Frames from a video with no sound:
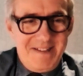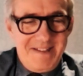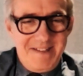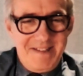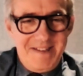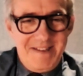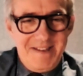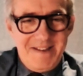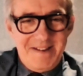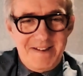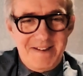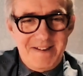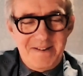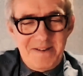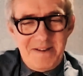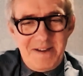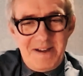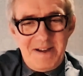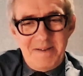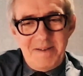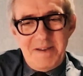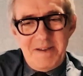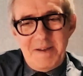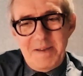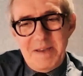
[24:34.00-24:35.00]
Yeah, um,
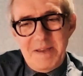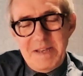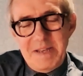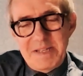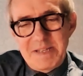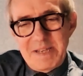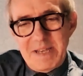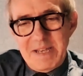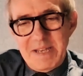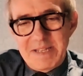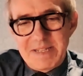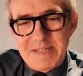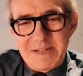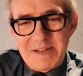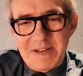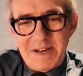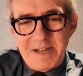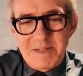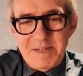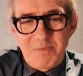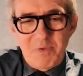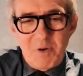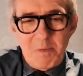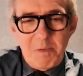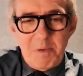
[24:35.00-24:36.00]
I, I, it's it's a
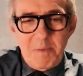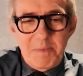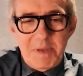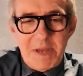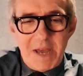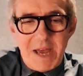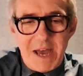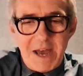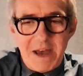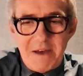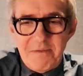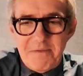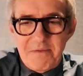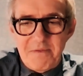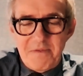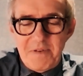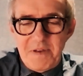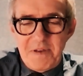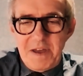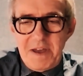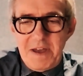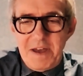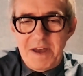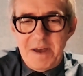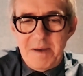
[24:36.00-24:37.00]
nice problem to have,
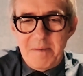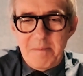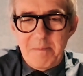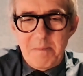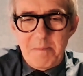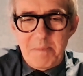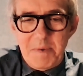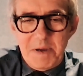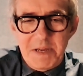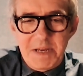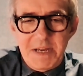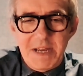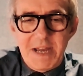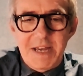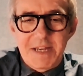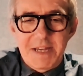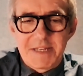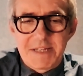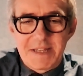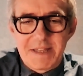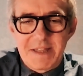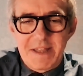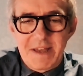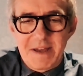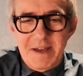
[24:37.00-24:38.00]
um, but yes,
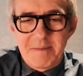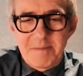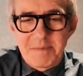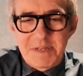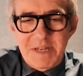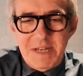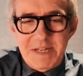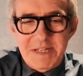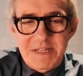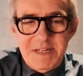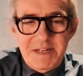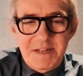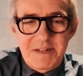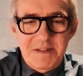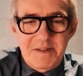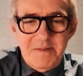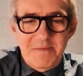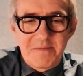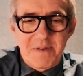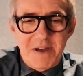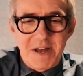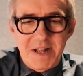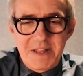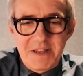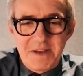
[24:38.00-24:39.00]
um, setting the
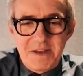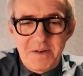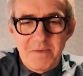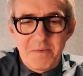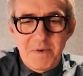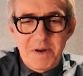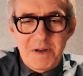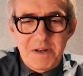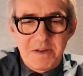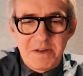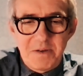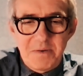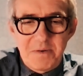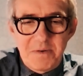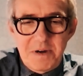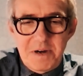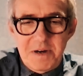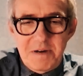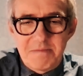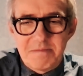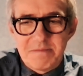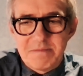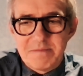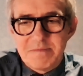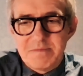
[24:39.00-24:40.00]
value when you
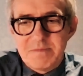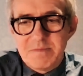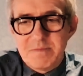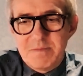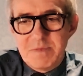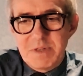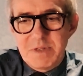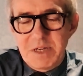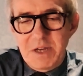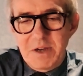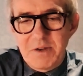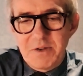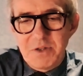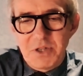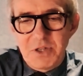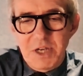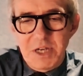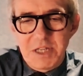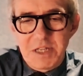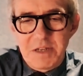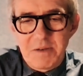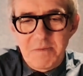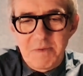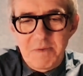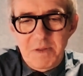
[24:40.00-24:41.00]
are
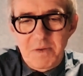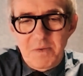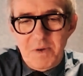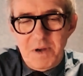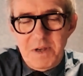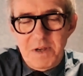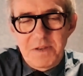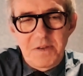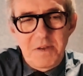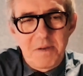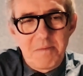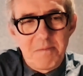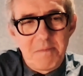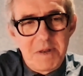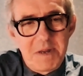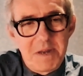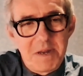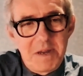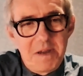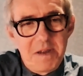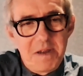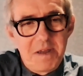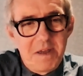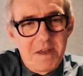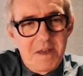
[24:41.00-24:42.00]
negotiating with quite so
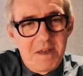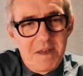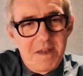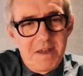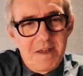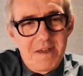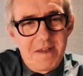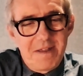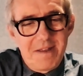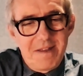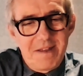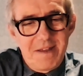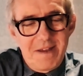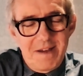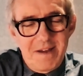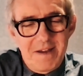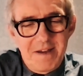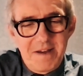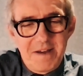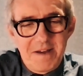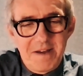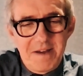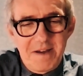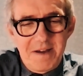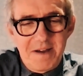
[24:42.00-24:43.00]
many
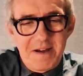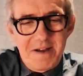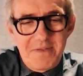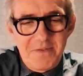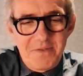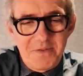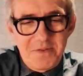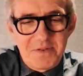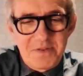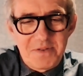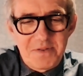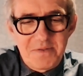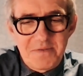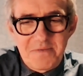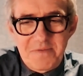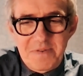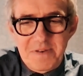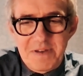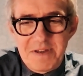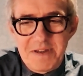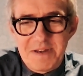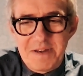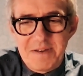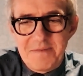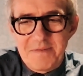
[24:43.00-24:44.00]
uh, hundreds of
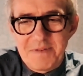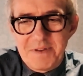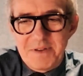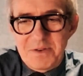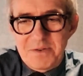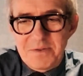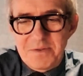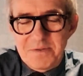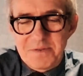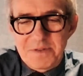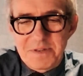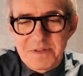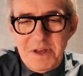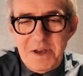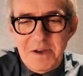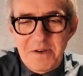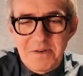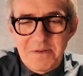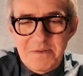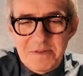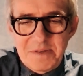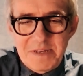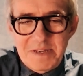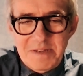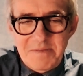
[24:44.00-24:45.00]
individual
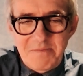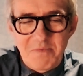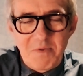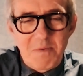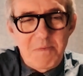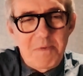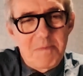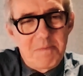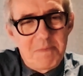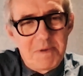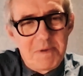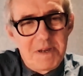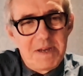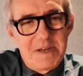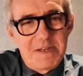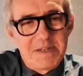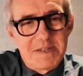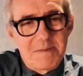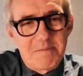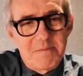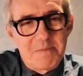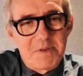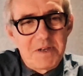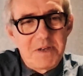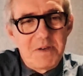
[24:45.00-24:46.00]
stones is probably
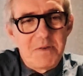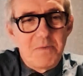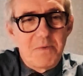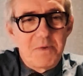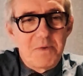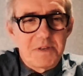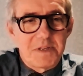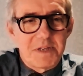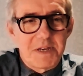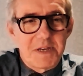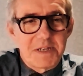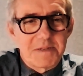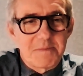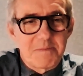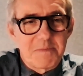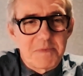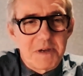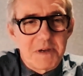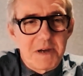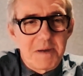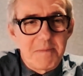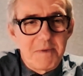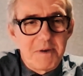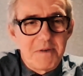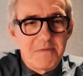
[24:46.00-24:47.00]
something you want to take some
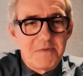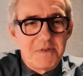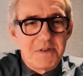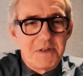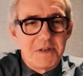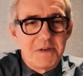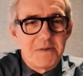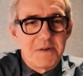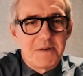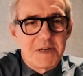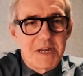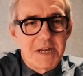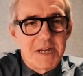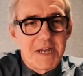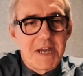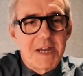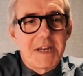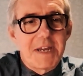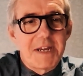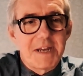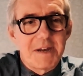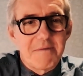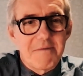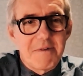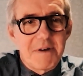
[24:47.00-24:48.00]
time over doing and
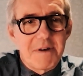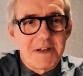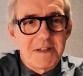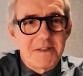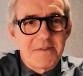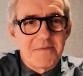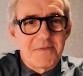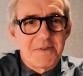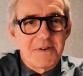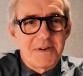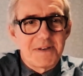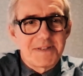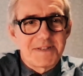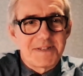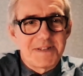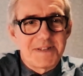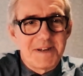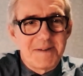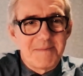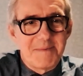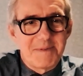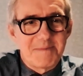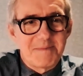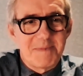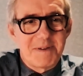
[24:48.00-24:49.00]
getting it right the first
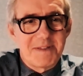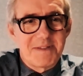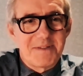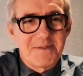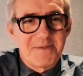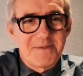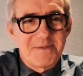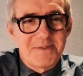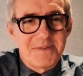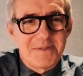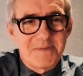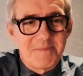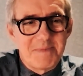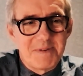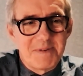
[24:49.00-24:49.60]
time is my thought. Yep.